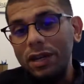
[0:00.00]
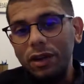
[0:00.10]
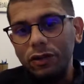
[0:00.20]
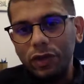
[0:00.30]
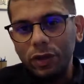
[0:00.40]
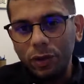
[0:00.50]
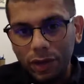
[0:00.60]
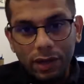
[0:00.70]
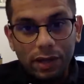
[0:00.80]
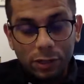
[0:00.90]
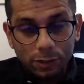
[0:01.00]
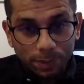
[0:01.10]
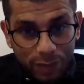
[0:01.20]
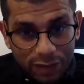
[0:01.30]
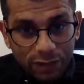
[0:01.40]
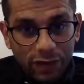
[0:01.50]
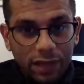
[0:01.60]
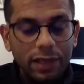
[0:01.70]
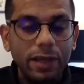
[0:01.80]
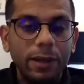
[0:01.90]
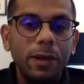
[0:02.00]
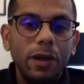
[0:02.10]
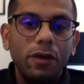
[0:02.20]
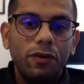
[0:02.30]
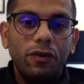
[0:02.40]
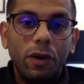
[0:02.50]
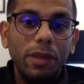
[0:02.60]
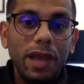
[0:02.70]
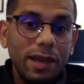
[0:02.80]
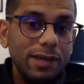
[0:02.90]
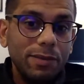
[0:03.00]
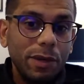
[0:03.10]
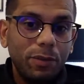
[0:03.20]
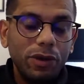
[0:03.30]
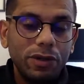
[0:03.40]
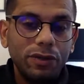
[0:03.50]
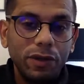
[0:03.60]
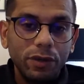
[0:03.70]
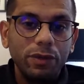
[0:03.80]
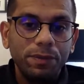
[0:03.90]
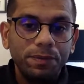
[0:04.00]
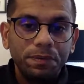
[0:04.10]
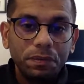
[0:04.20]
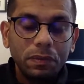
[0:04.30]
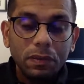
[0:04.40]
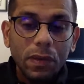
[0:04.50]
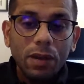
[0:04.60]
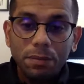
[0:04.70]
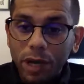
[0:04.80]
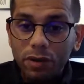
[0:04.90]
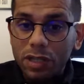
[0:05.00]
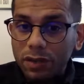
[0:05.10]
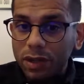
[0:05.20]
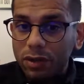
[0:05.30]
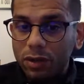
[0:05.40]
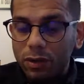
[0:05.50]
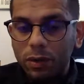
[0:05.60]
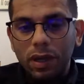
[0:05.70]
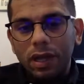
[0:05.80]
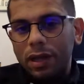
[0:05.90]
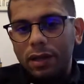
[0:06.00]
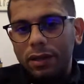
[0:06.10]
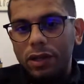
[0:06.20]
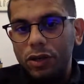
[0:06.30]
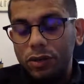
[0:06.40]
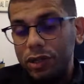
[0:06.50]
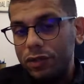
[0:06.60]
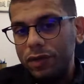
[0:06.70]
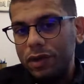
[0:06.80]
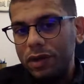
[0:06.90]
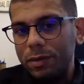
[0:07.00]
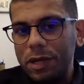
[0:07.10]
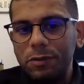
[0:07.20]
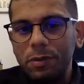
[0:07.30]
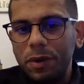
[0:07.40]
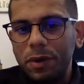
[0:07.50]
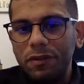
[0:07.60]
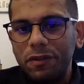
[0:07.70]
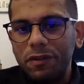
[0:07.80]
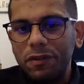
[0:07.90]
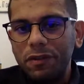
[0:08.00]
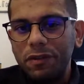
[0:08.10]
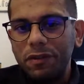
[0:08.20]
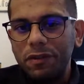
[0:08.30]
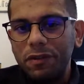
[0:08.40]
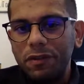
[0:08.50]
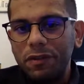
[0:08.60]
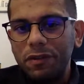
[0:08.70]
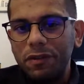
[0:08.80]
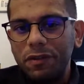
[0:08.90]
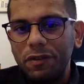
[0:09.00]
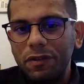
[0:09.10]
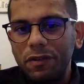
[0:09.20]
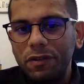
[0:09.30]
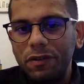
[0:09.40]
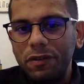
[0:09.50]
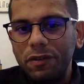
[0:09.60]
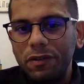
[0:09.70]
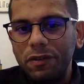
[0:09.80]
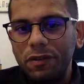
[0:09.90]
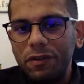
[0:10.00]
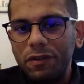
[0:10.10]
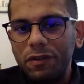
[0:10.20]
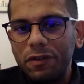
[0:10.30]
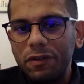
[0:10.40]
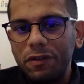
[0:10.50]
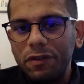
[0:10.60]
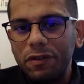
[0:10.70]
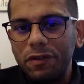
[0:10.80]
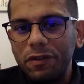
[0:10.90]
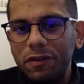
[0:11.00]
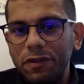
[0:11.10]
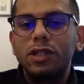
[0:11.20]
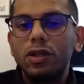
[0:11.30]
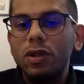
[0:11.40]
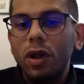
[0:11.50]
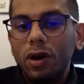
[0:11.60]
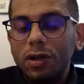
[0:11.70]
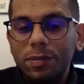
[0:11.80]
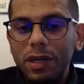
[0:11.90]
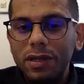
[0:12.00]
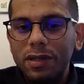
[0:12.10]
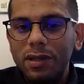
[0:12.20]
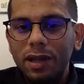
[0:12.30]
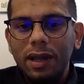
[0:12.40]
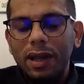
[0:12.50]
area of inquiry, specifically from an academic point of view, because even though the usage of the term has been prevalent, as I said, in the last decade or so in pop culture, it's not been